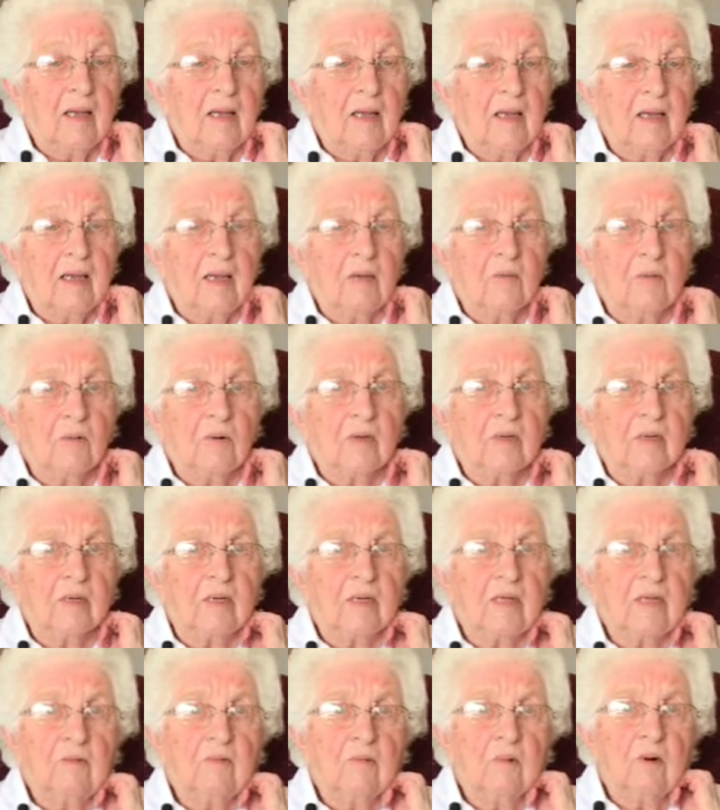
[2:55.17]
He worked at
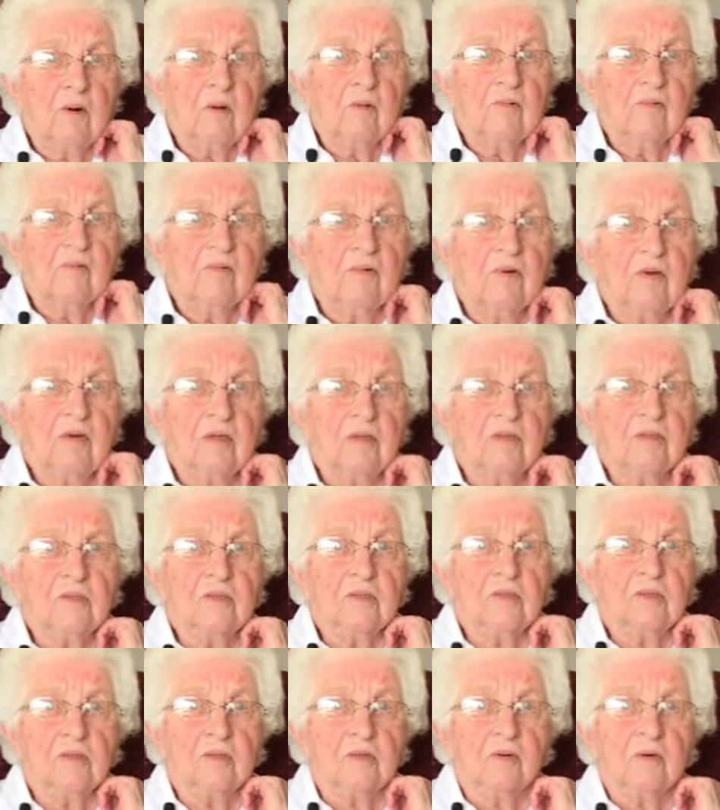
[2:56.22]
Ewald Furniture
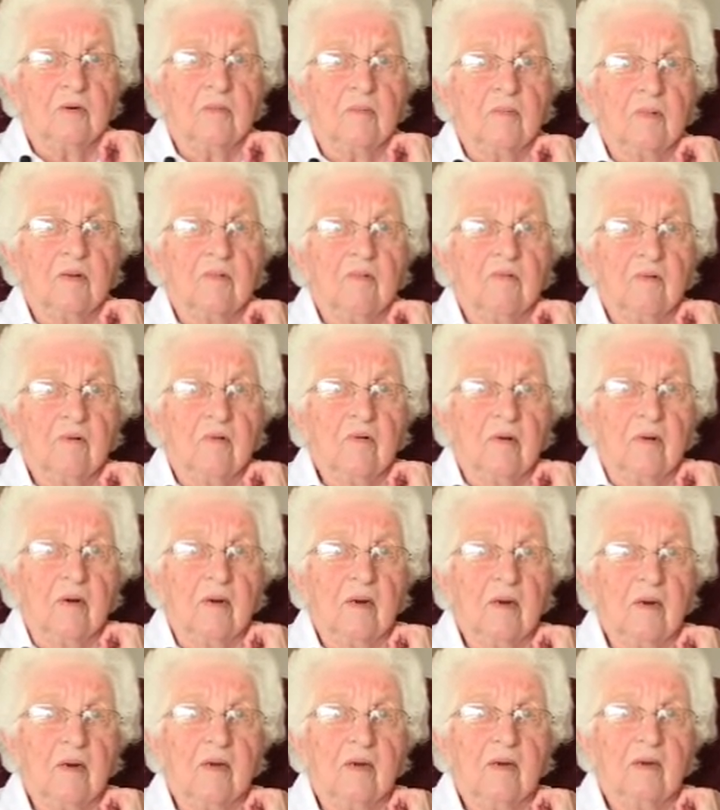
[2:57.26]
store
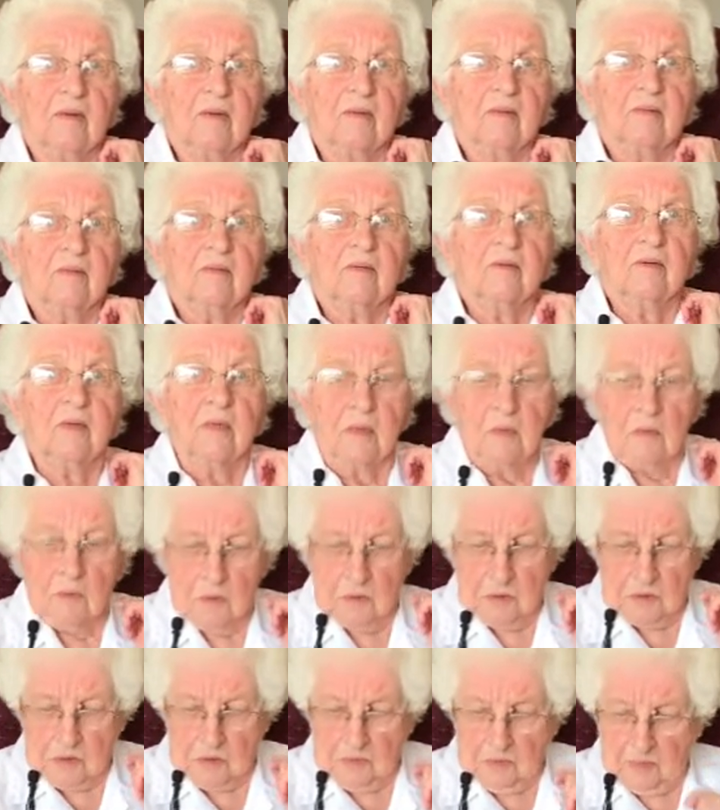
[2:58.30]
before, so he knew
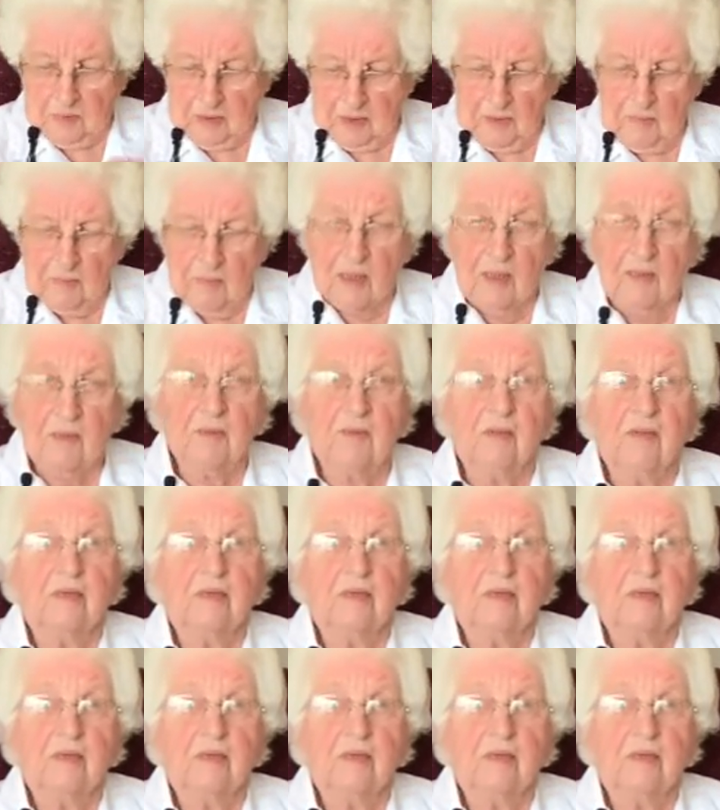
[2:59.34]
something about